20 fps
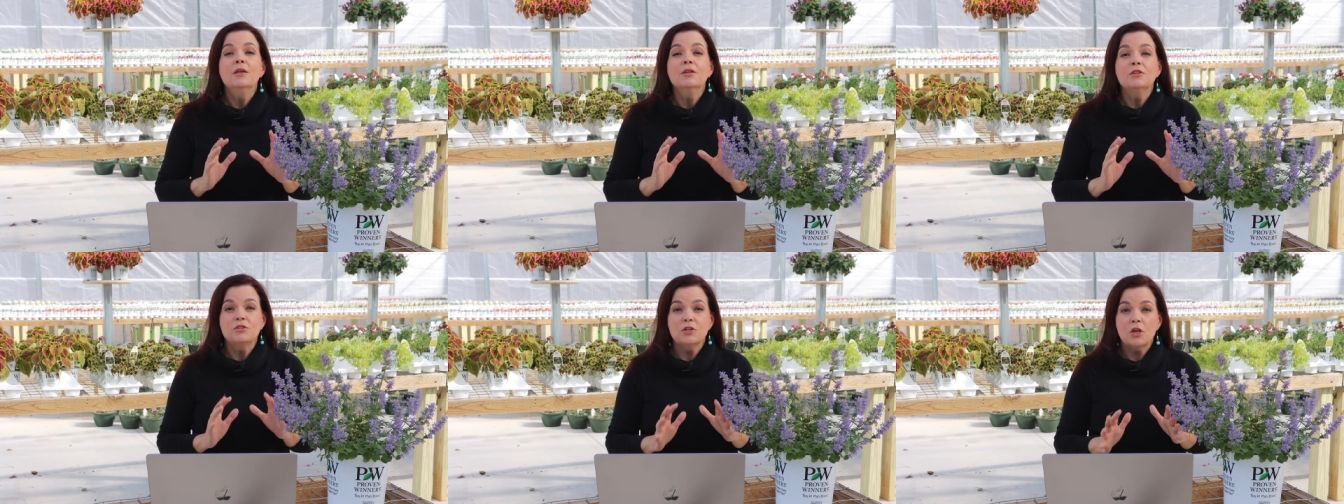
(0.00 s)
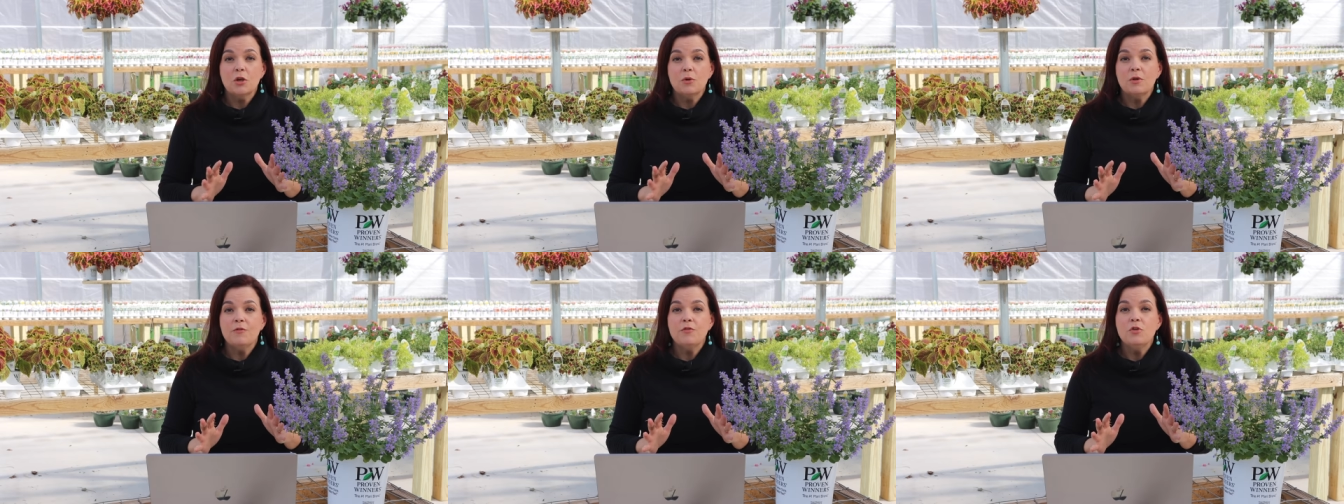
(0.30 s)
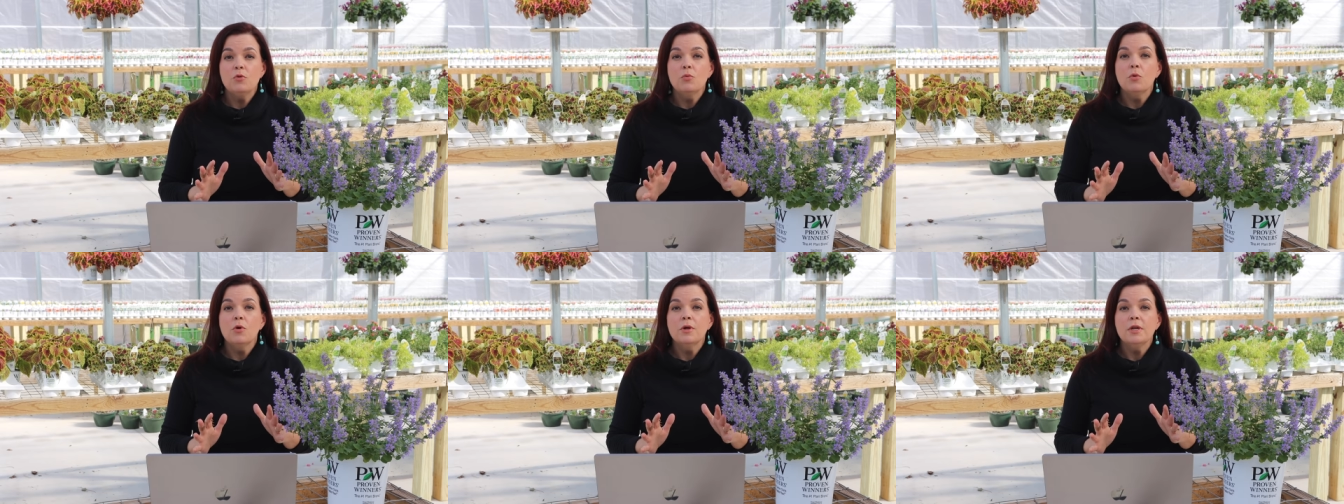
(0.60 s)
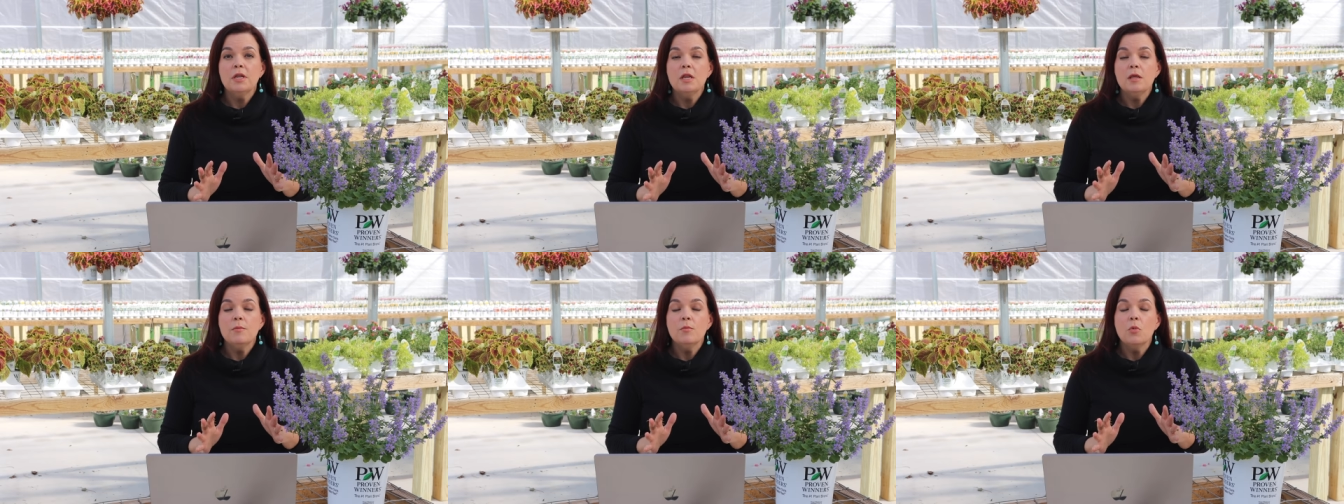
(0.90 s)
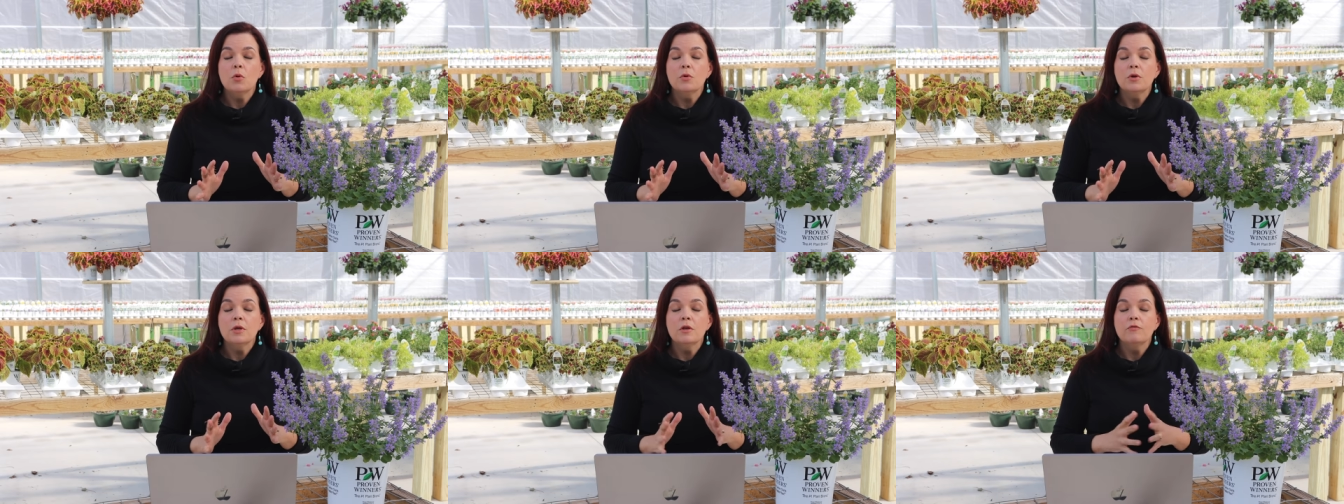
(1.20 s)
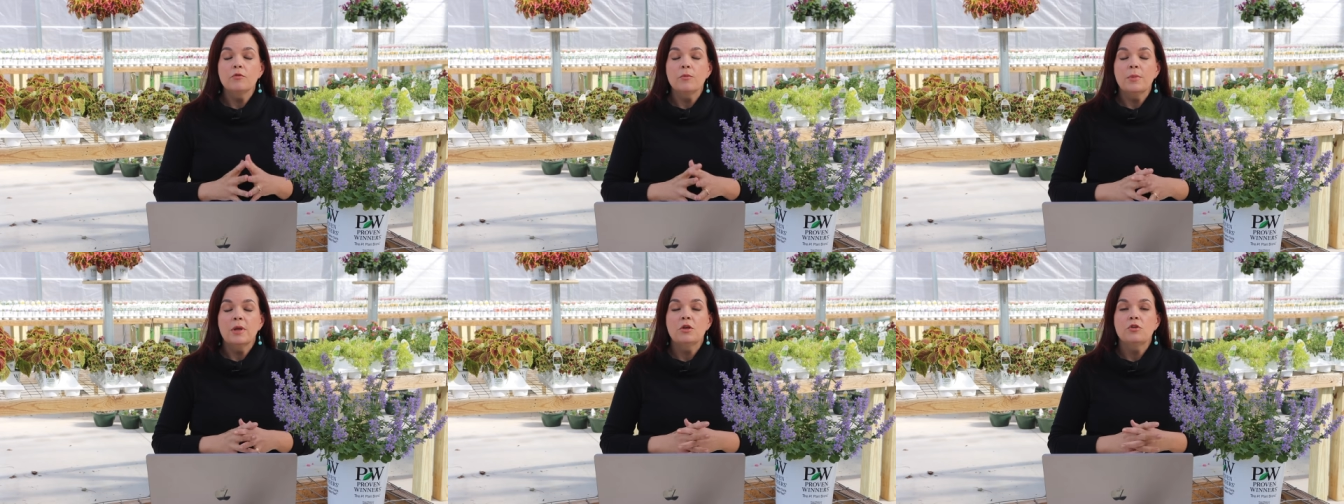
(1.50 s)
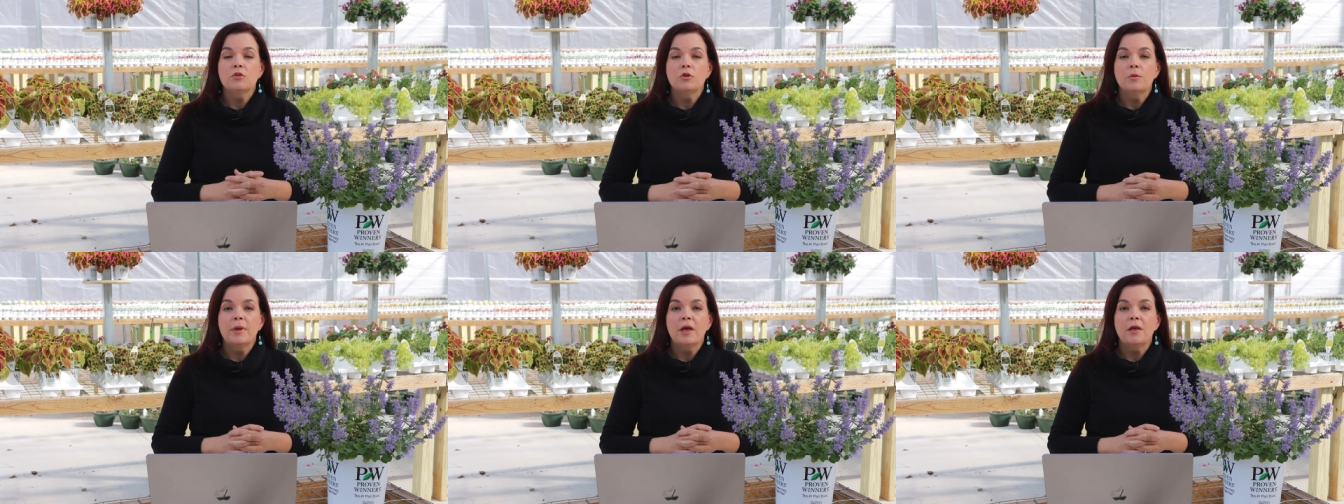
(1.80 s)
So if you want any more
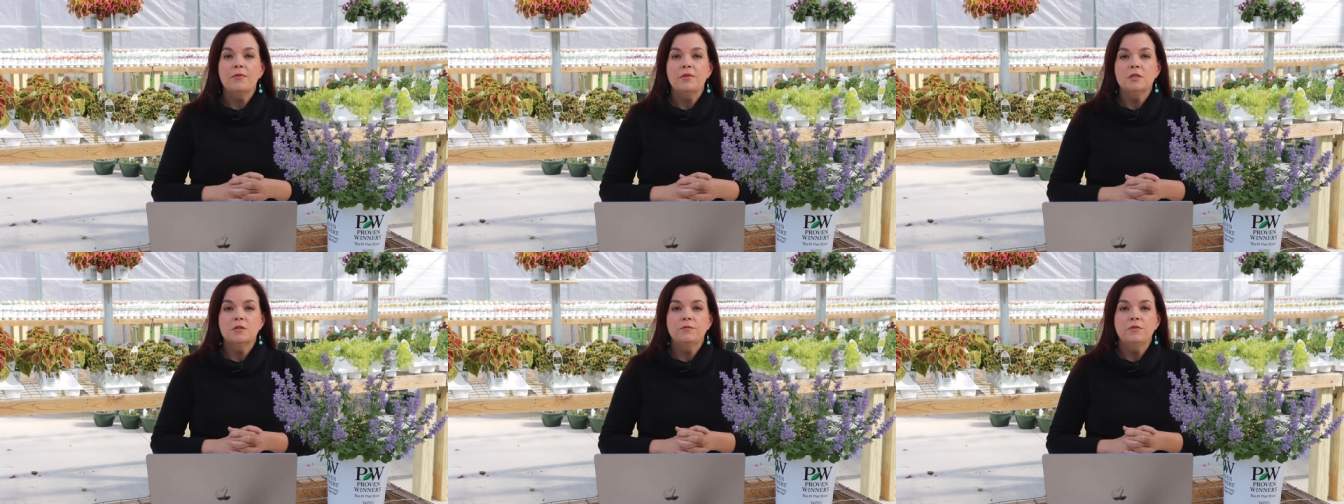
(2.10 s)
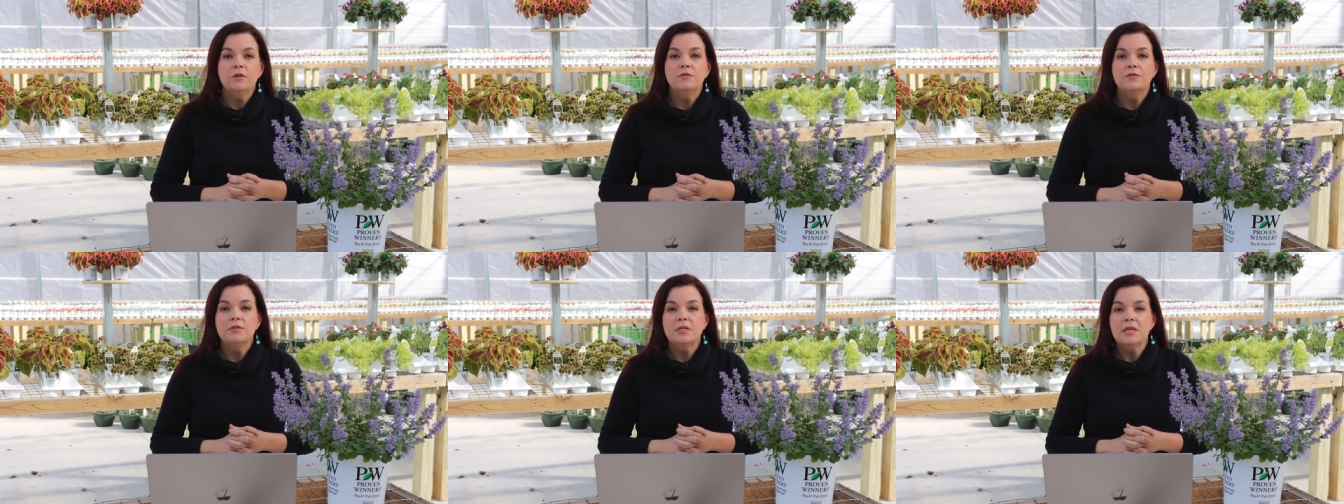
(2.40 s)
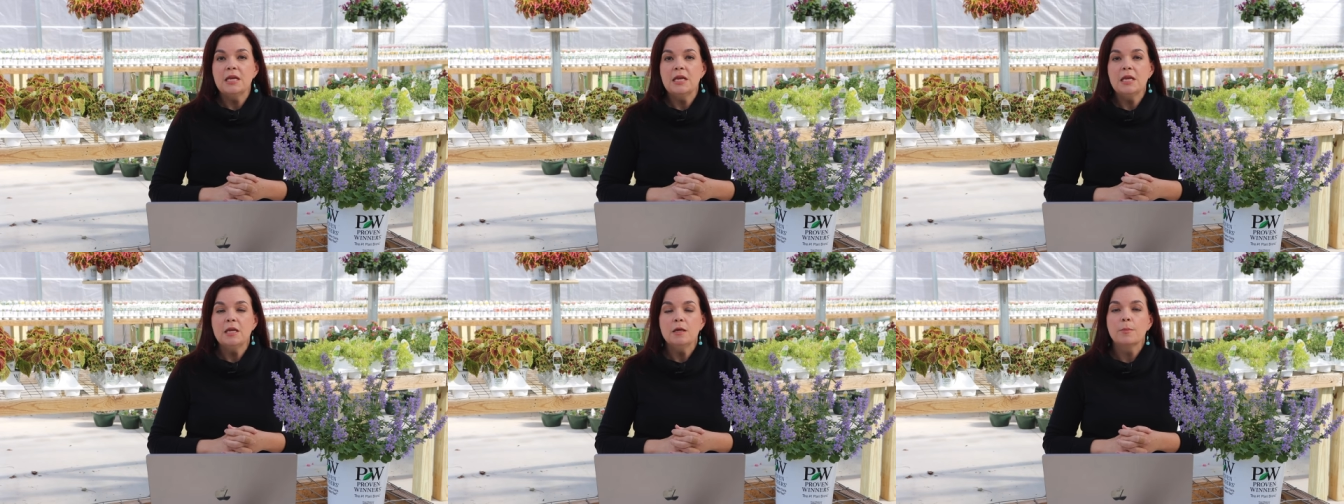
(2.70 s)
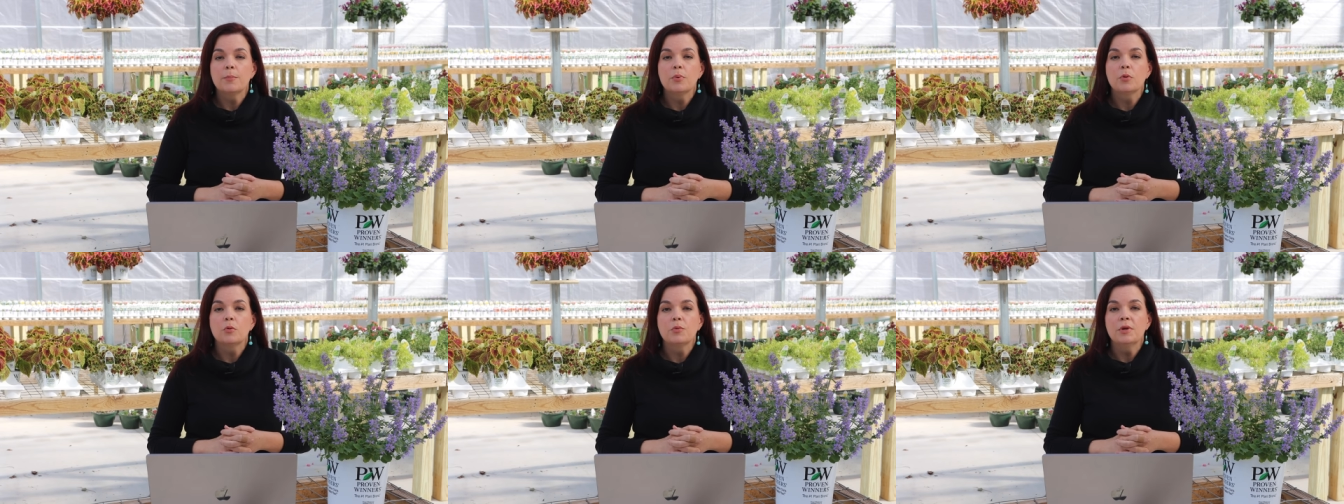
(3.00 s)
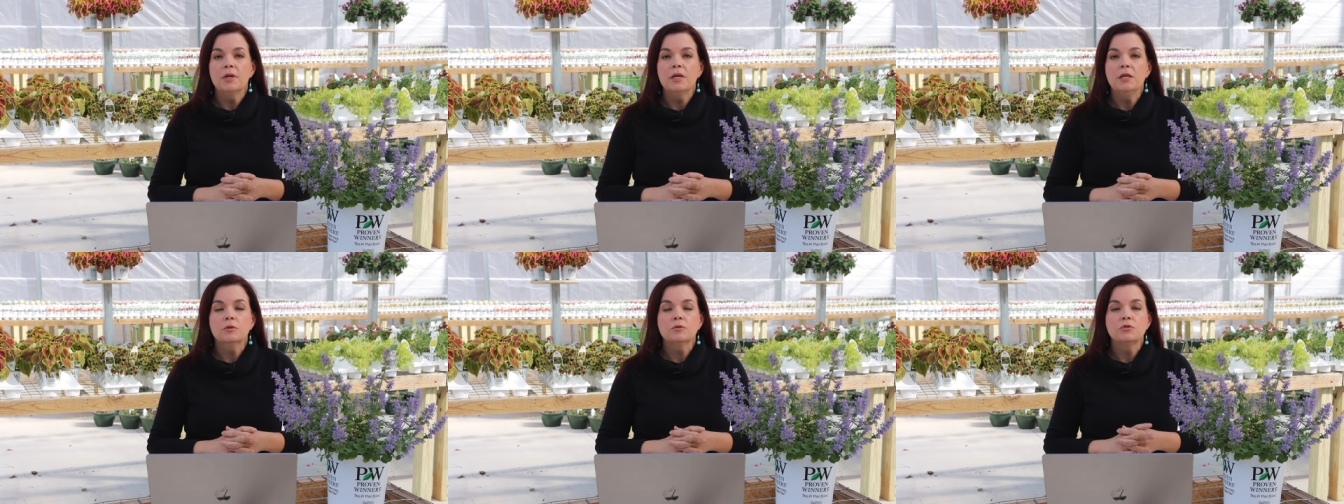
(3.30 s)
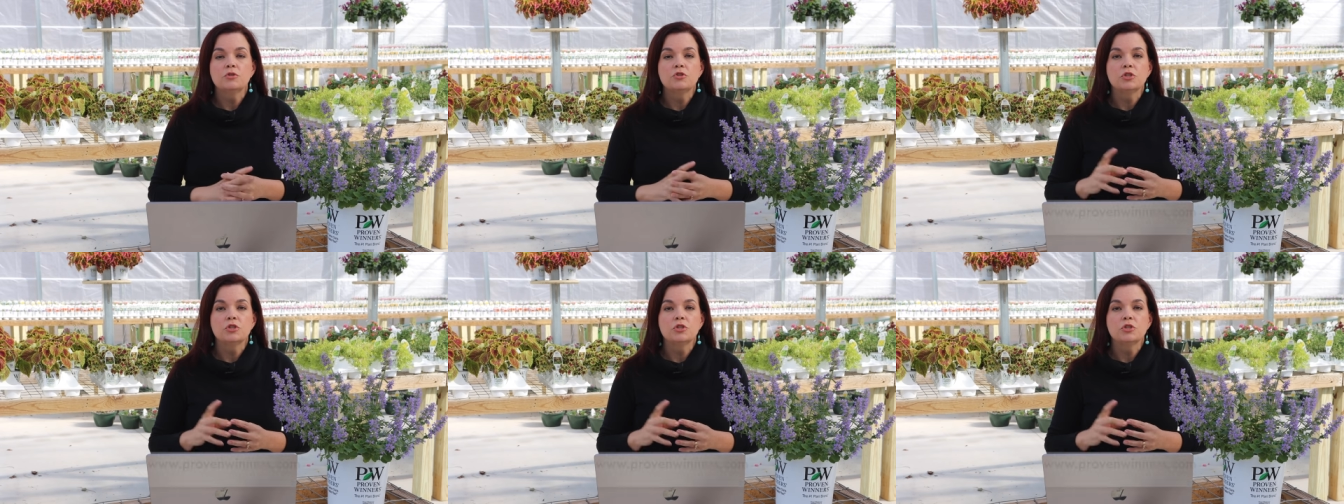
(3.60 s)
information about these 15 perennials,